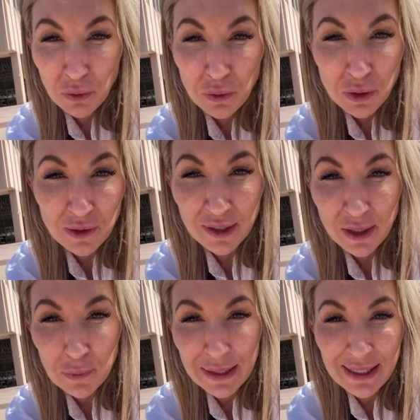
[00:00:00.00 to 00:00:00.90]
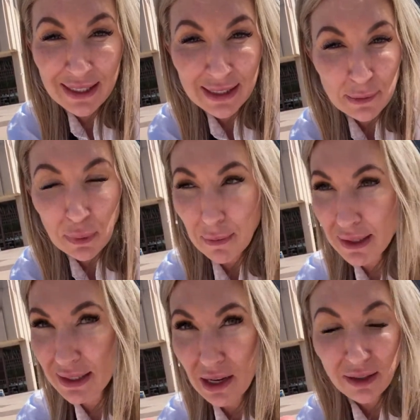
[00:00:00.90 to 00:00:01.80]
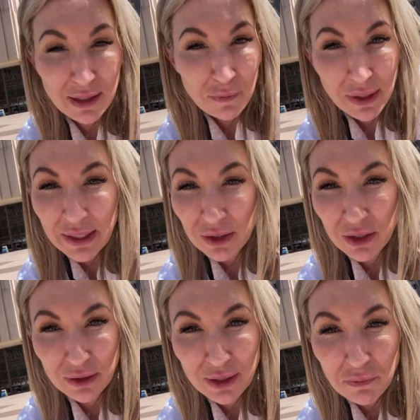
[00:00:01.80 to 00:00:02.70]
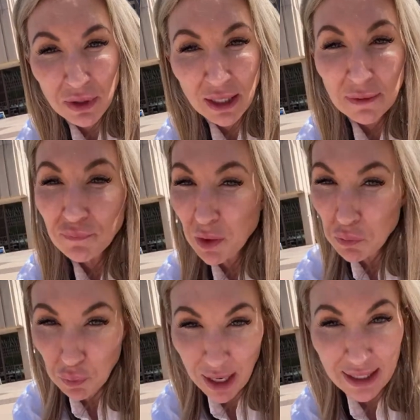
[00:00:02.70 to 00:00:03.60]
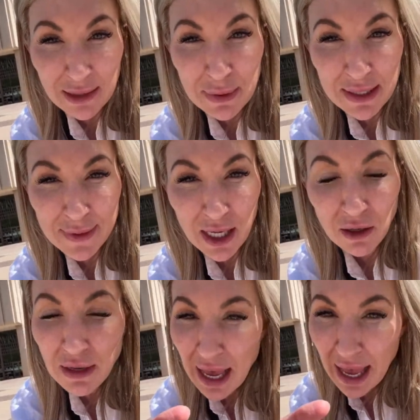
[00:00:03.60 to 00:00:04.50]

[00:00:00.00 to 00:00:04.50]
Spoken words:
those civilian witnesses that probably saw something or heard something, Brandon himself,